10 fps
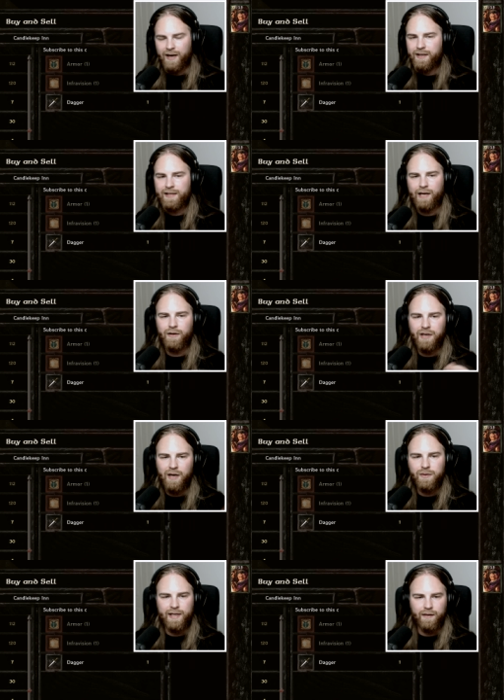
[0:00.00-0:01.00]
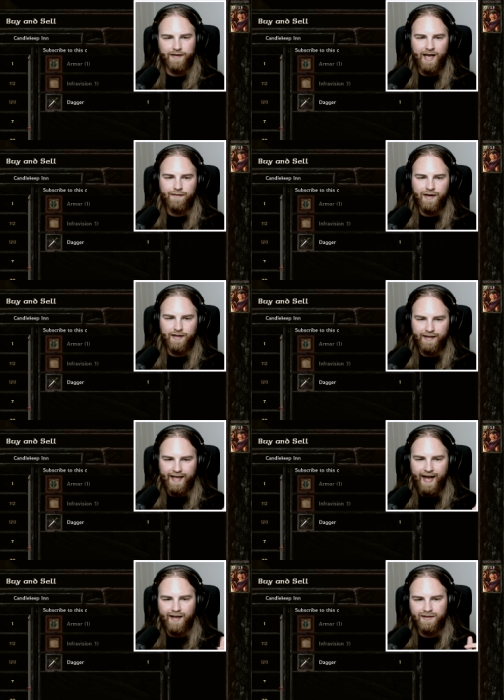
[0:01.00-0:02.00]
Rangers cannot use anything heavier than
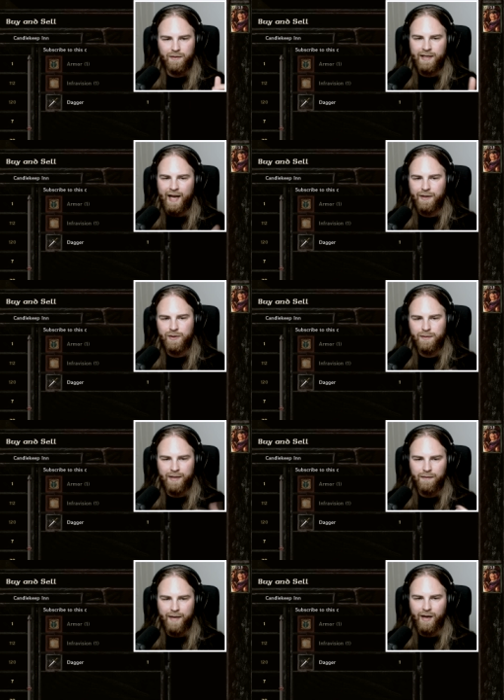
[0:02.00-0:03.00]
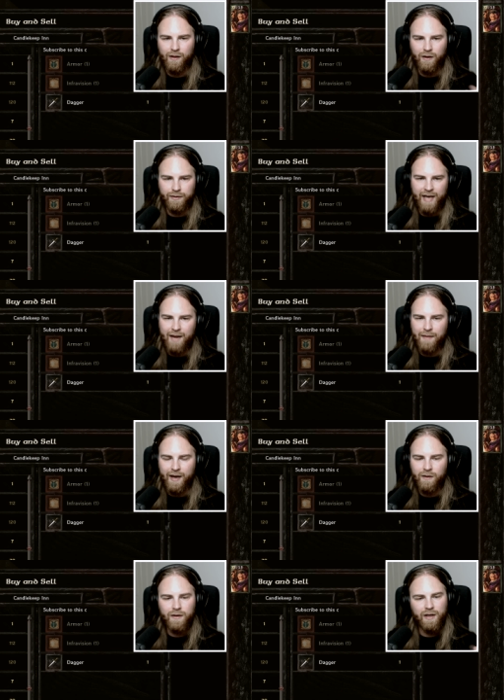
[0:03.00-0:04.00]
that, so we can't use splint mail or chain
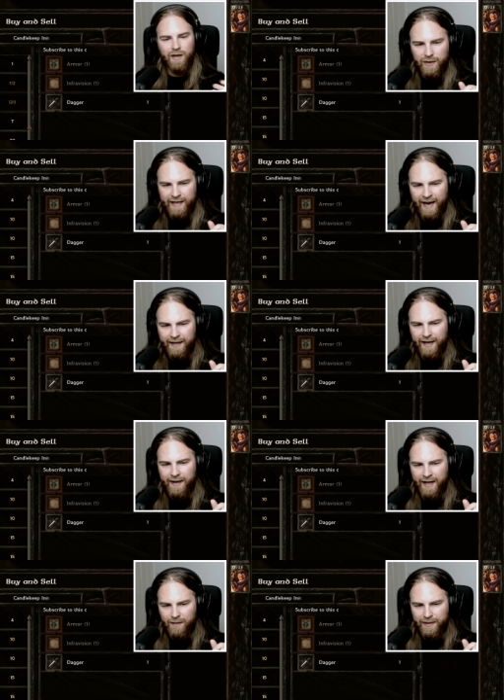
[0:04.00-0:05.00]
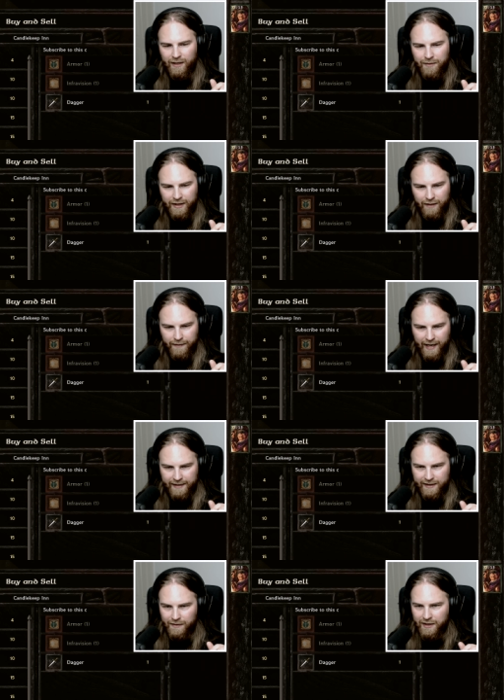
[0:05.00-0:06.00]
mail, but we can get a helmet, I believe.
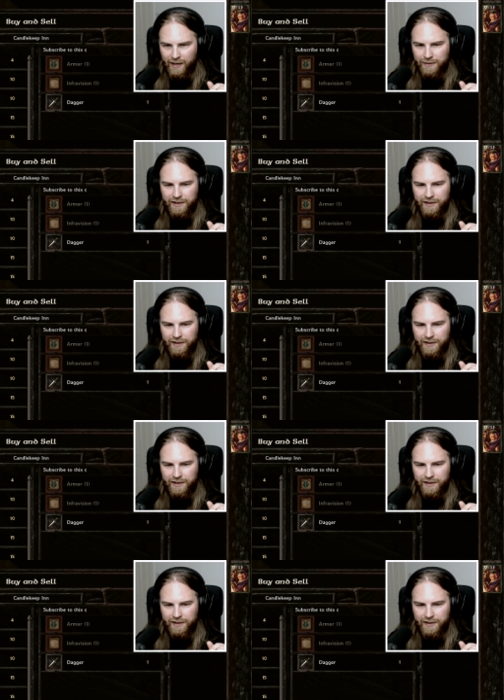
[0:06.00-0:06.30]
Yes, there we go.